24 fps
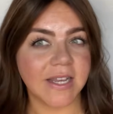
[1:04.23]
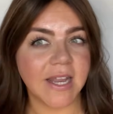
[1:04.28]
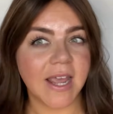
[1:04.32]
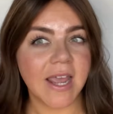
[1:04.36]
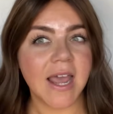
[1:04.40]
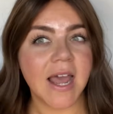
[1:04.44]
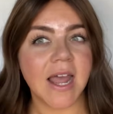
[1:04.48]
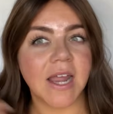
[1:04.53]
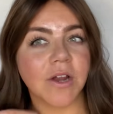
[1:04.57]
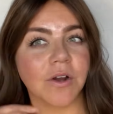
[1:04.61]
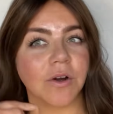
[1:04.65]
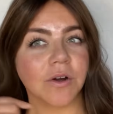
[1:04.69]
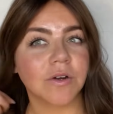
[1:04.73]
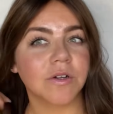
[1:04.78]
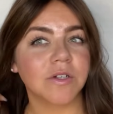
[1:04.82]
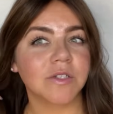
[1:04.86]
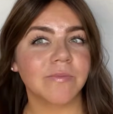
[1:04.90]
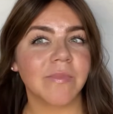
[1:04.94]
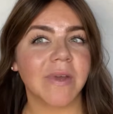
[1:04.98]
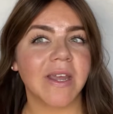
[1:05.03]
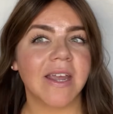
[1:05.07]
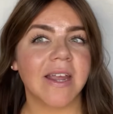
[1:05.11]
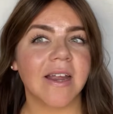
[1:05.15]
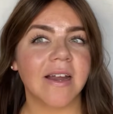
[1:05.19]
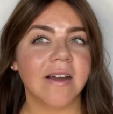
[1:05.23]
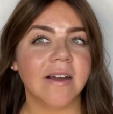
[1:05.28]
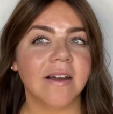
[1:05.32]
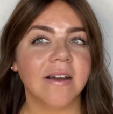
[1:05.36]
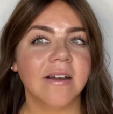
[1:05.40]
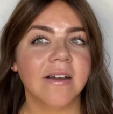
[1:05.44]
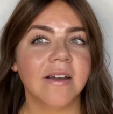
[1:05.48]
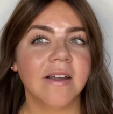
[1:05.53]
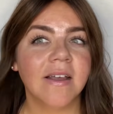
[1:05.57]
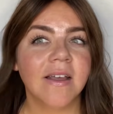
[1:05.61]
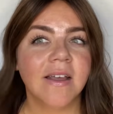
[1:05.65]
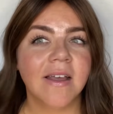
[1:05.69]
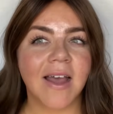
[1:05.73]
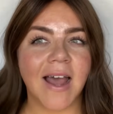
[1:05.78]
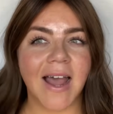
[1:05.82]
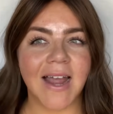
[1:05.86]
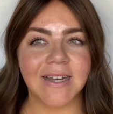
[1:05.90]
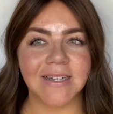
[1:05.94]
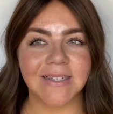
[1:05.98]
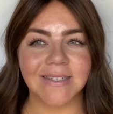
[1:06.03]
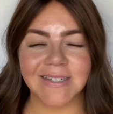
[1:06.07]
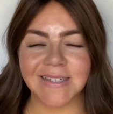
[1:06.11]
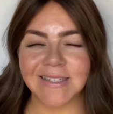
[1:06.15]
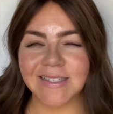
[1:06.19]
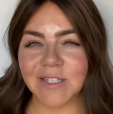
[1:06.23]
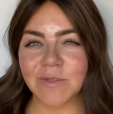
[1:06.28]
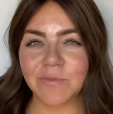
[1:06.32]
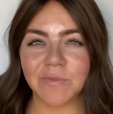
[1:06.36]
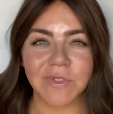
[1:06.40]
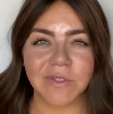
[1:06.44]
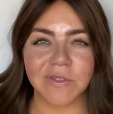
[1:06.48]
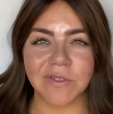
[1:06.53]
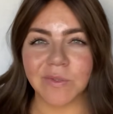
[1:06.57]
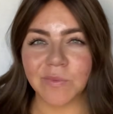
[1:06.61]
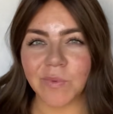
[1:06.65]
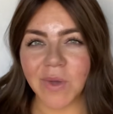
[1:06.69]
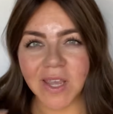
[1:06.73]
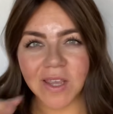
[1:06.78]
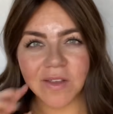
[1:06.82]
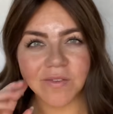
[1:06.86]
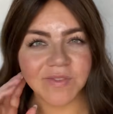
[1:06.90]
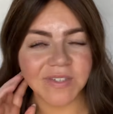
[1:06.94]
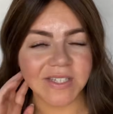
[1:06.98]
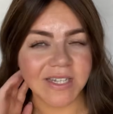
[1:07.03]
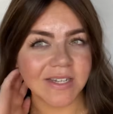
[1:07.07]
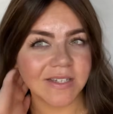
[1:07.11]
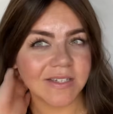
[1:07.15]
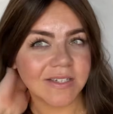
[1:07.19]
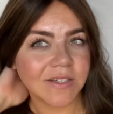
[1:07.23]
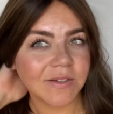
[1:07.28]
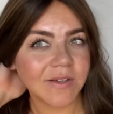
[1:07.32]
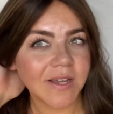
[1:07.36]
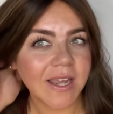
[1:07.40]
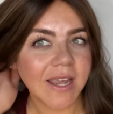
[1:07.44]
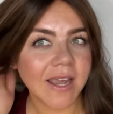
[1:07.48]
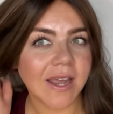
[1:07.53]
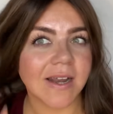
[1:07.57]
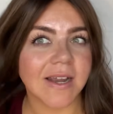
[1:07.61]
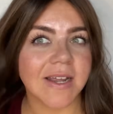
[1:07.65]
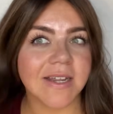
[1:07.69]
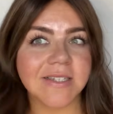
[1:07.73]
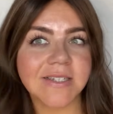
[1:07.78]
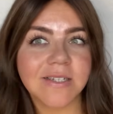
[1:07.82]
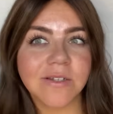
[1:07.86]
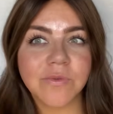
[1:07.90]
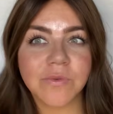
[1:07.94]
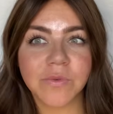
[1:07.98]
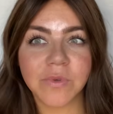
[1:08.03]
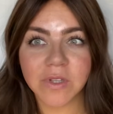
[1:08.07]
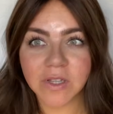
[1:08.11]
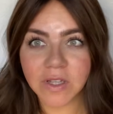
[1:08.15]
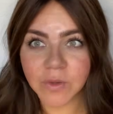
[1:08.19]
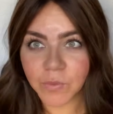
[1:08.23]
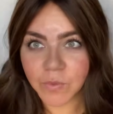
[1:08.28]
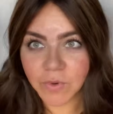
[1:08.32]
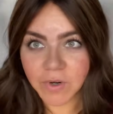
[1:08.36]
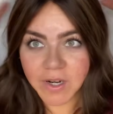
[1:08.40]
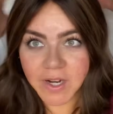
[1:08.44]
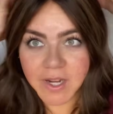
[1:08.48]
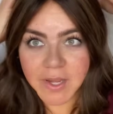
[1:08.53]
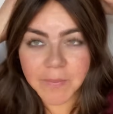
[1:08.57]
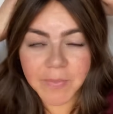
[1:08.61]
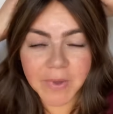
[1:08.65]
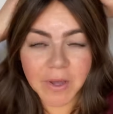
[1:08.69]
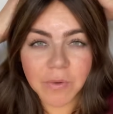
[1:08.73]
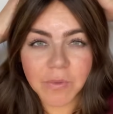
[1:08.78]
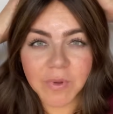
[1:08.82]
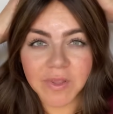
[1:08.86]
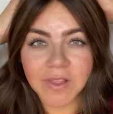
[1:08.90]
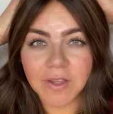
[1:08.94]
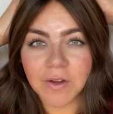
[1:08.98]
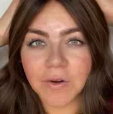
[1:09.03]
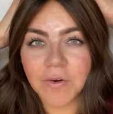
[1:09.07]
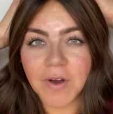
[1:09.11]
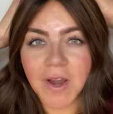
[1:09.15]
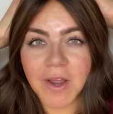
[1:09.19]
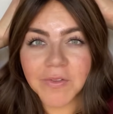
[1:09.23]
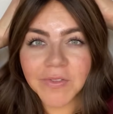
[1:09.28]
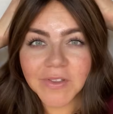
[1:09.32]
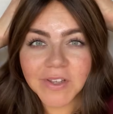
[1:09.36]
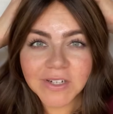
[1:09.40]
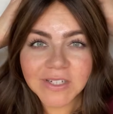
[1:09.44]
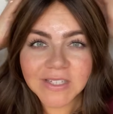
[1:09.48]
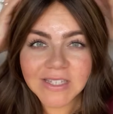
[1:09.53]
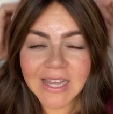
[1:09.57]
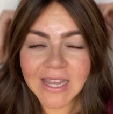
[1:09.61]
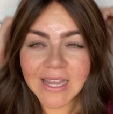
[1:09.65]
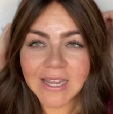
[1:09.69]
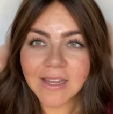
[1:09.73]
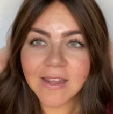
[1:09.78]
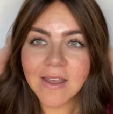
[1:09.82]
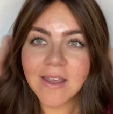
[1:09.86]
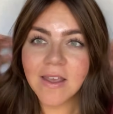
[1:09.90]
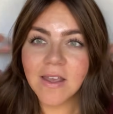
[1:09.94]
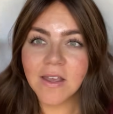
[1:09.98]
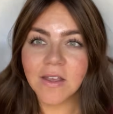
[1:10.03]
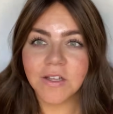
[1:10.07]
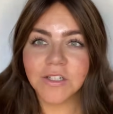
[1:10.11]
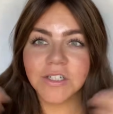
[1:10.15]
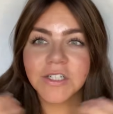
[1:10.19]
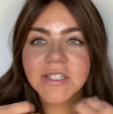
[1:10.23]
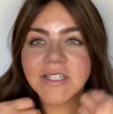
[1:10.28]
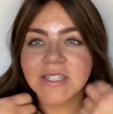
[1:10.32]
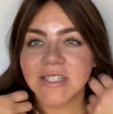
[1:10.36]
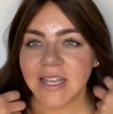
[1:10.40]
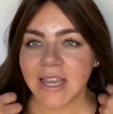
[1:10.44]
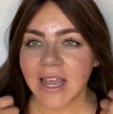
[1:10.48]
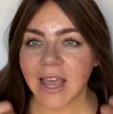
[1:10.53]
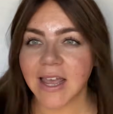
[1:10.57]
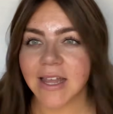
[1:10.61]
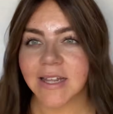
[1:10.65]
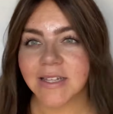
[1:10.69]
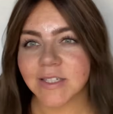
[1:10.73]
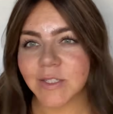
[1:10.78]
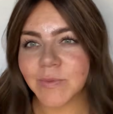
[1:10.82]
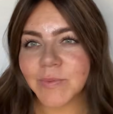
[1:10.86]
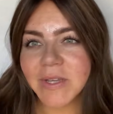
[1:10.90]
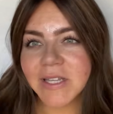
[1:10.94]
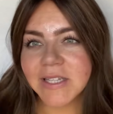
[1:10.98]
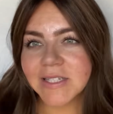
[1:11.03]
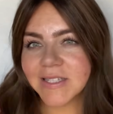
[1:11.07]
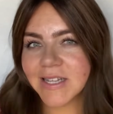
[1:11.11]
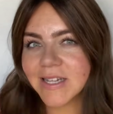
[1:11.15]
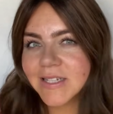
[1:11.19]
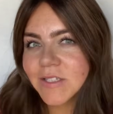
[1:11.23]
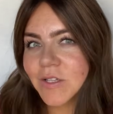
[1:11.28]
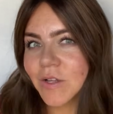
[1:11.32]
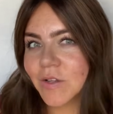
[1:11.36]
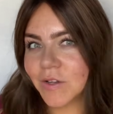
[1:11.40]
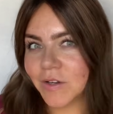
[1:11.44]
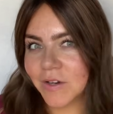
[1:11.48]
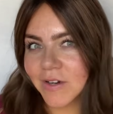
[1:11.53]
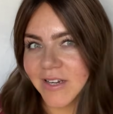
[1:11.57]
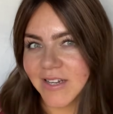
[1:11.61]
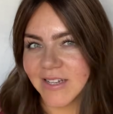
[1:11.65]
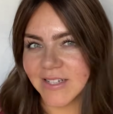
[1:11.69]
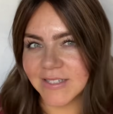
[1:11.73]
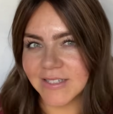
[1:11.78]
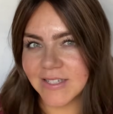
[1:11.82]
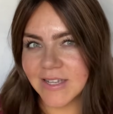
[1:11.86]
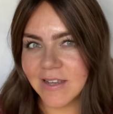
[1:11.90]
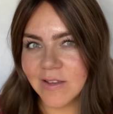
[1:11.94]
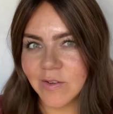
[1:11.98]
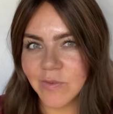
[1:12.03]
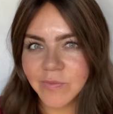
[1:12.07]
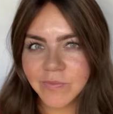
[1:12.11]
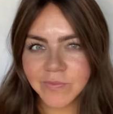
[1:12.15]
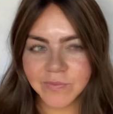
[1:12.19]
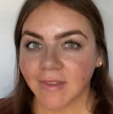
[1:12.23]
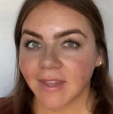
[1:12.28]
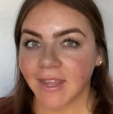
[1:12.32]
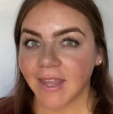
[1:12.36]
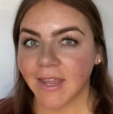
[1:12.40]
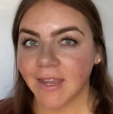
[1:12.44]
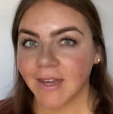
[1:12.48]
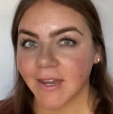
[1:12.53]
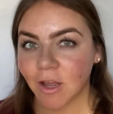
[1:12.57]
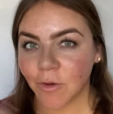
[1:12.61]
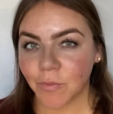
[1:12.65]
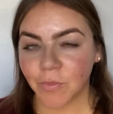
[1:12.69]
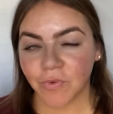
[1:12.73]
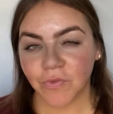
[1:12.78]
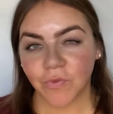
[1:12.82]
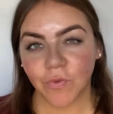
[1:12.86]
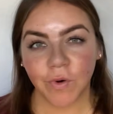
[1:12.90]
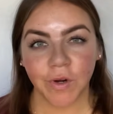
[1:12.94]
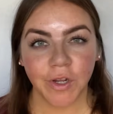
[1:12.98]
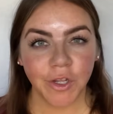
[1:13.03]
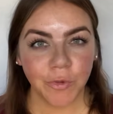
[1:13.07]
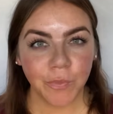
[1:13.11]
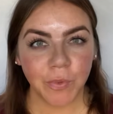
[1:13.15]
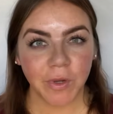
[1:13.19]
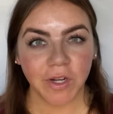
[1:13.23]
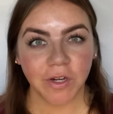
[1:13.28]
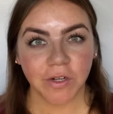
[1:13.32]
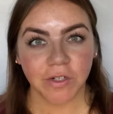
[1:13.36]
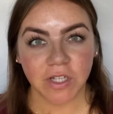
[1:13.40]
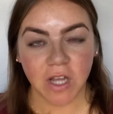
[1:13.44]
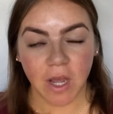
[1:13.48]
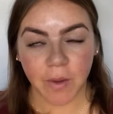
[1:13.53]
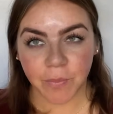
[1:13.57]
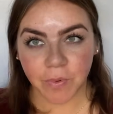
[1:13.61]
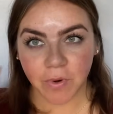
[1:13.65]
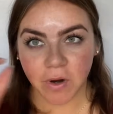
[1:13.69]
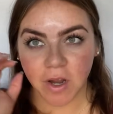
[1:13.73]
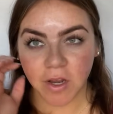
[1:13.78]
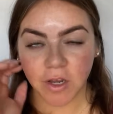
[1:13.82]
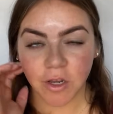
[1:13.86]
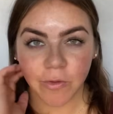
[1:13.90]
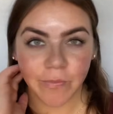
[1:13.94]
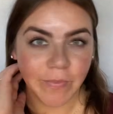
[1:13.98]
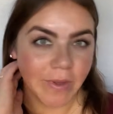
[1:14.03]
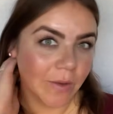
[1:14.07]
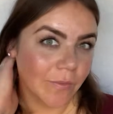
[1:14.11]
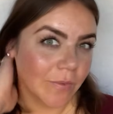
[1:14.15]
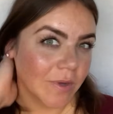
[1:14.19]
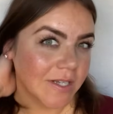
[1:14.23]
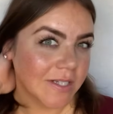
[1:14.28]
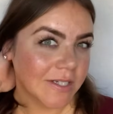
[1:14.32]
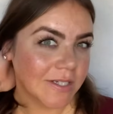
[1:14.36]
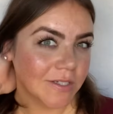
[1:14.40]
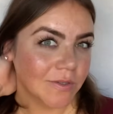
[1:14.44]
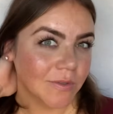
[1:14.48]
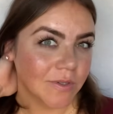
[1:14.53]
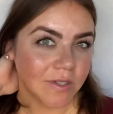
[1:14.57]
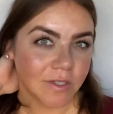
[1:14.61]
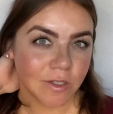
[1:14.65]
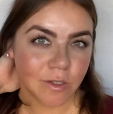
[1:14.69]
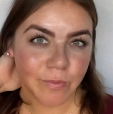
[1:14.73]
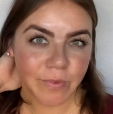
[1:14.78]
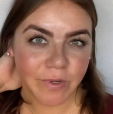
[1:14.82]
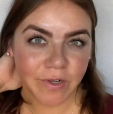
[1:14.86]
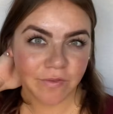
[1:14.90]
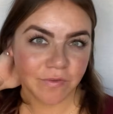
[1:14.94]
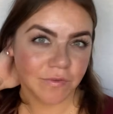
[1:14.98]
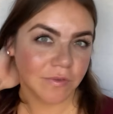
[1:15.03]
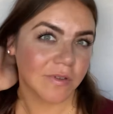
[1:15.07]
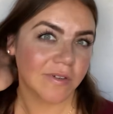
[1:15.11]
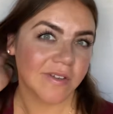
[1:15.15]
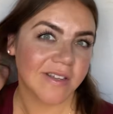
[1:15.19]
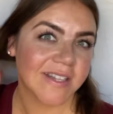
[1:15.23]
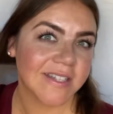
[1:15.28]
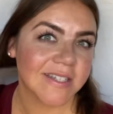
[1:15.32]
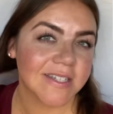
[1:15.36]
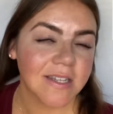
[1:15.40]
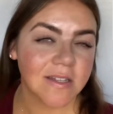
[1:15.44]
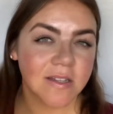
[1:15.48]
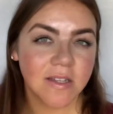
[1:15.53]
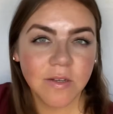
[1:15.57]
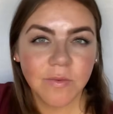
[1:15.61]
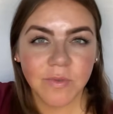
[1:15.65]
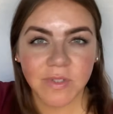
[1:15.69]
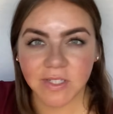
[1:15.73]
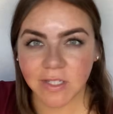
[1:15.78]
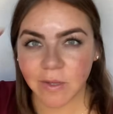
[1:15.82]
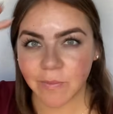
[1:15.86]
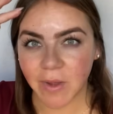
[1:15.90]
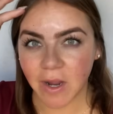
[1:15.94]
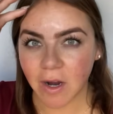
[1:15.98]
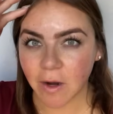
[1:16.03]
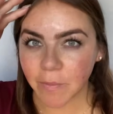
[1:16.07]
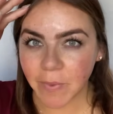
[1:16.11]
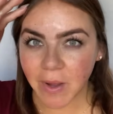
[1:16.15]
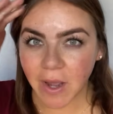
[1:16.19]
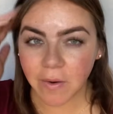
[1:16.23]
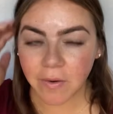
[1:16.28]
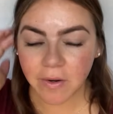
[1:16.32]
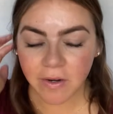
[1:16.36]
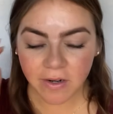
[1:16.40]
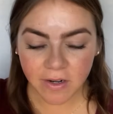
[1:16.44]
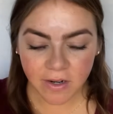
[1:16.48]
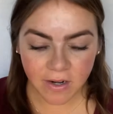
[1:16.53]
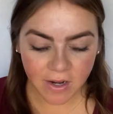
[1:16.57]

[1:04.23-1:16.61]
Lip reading: I curled my hair. I just did some loose waves into it, and I didn't really worry about what the crown looked like, just the ends, because that's all you're going to see. Okay, now before you put your topper on, you may want to do a little bit of root concealing with some hair powder